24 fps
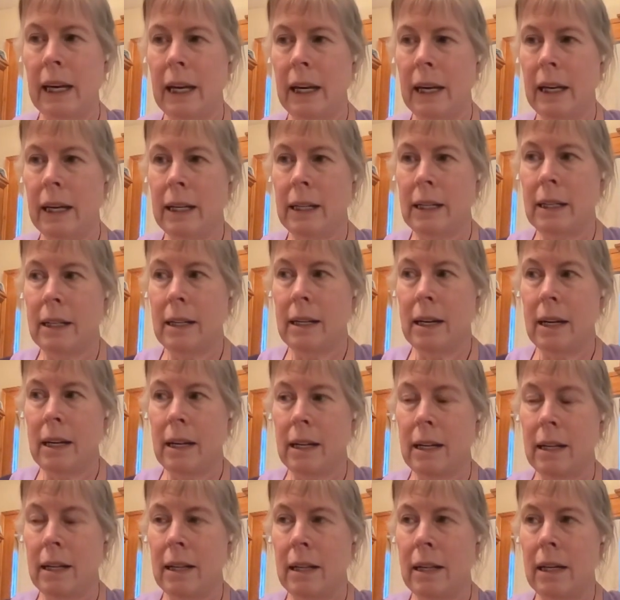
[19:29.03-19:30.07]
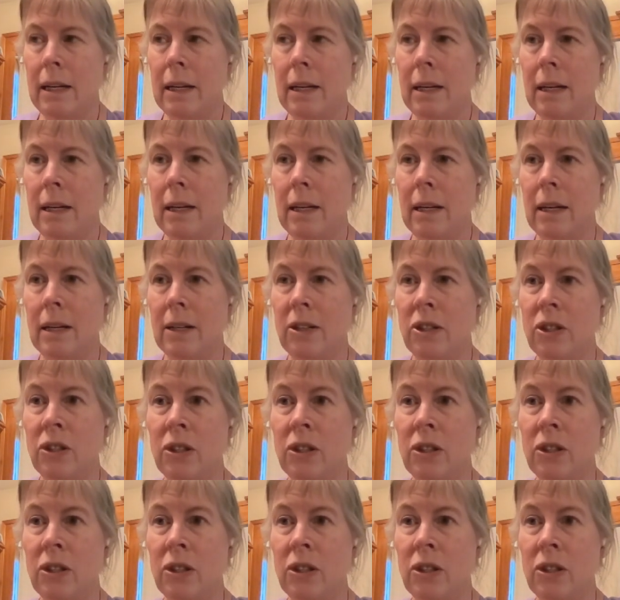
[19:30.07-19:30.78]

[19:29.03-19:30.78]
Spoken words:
In the